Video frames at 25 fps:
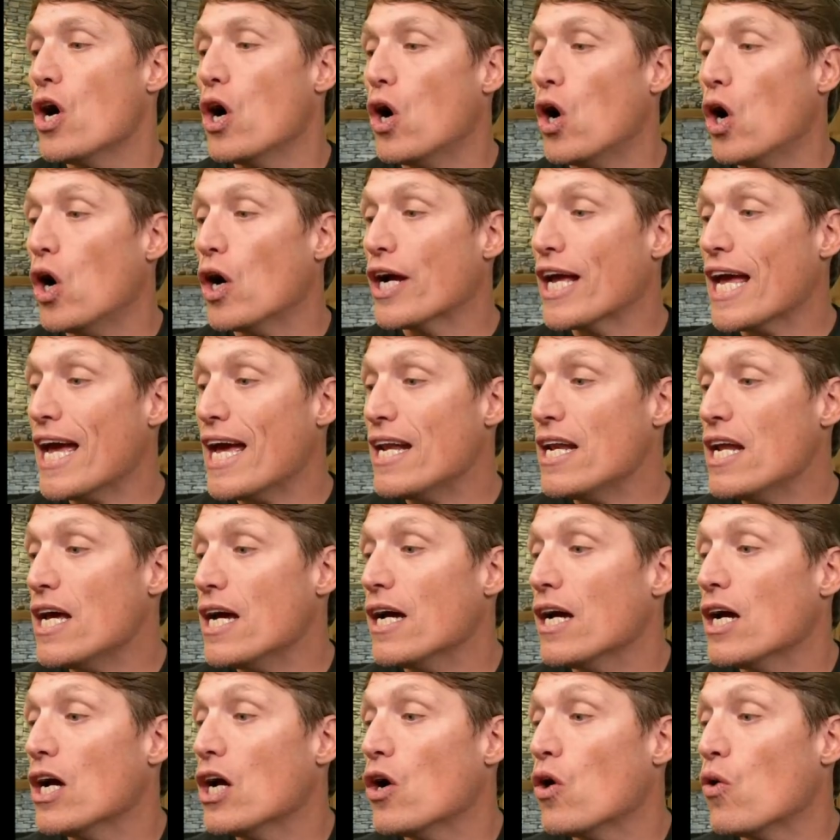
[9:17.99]
Again,
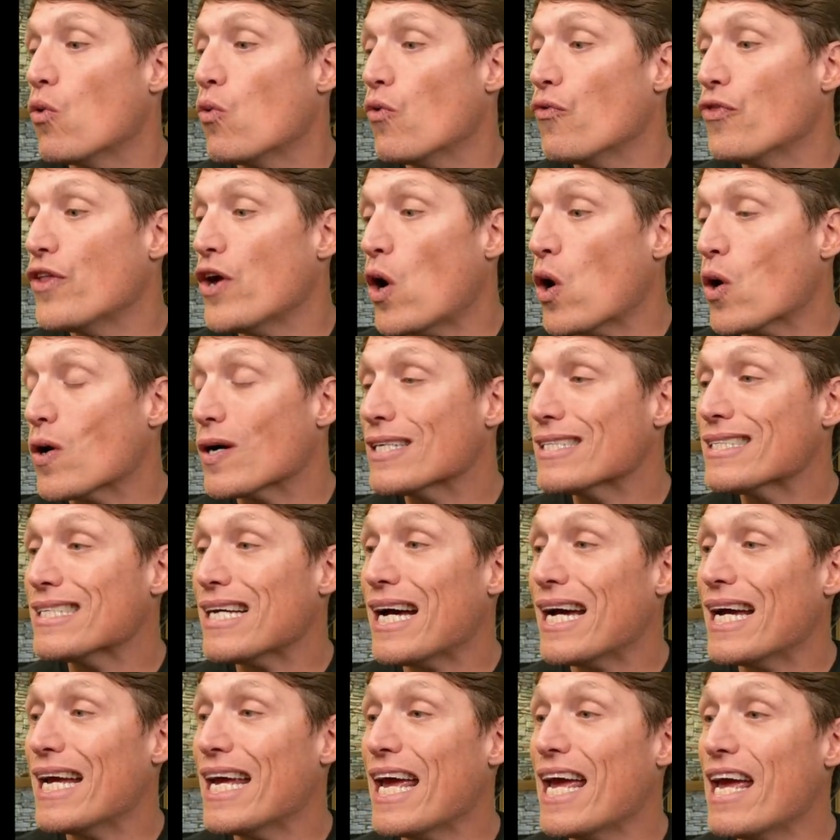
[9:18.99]
the
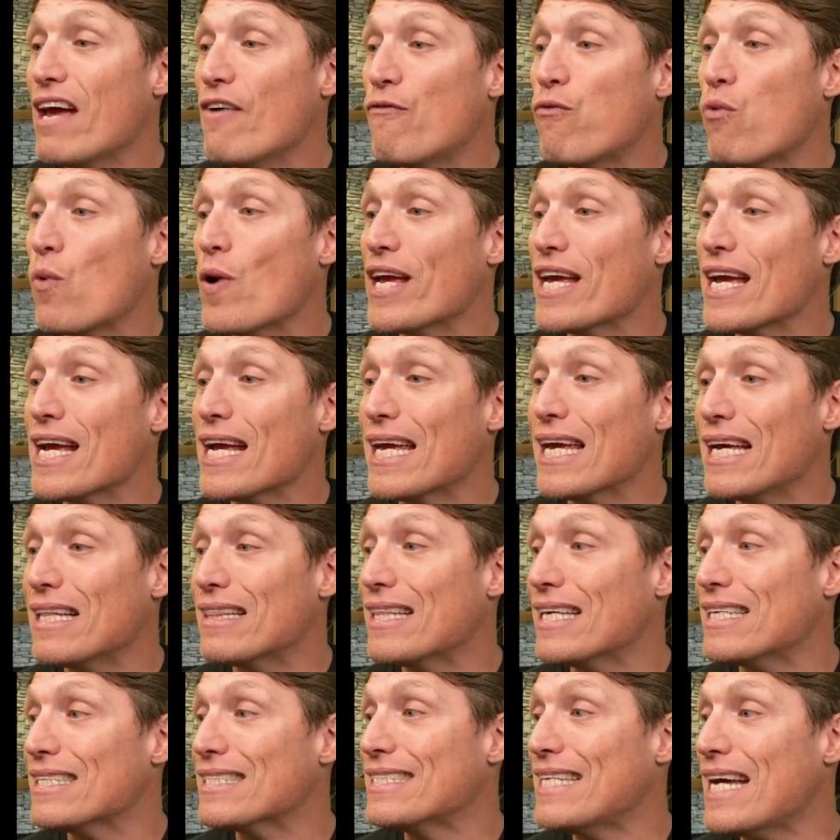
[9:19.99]
RSI, if we can get
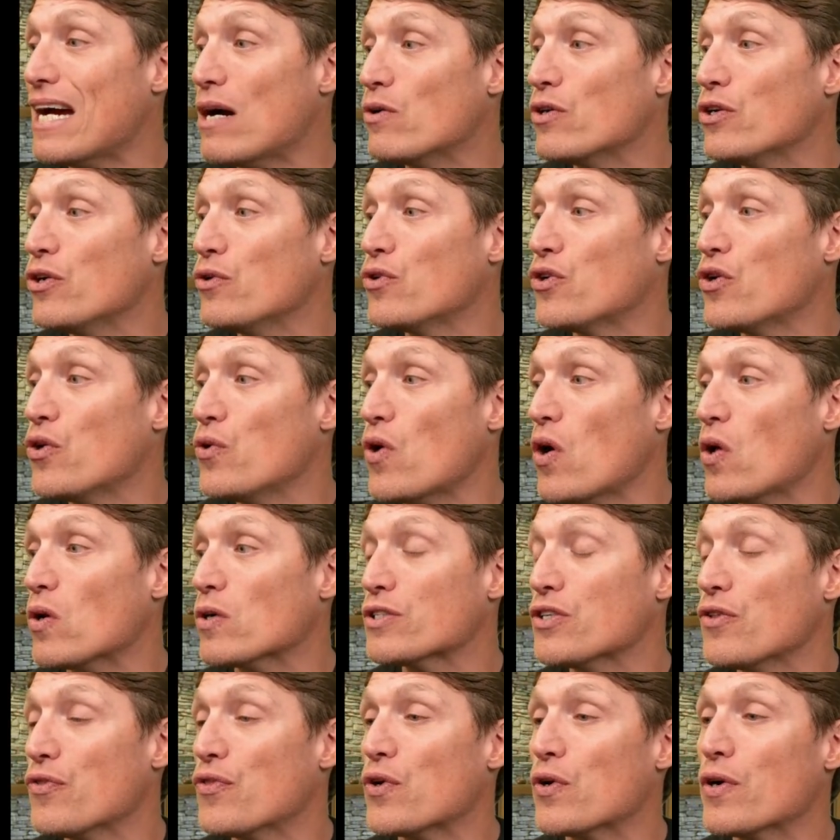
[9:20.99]
this down to
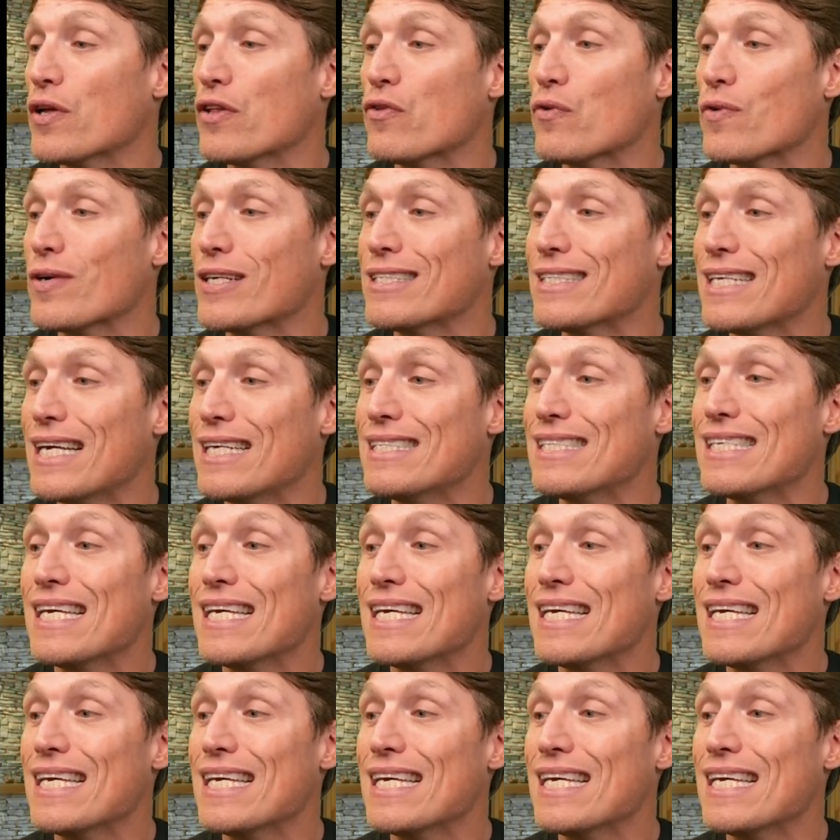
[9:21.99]
$2.33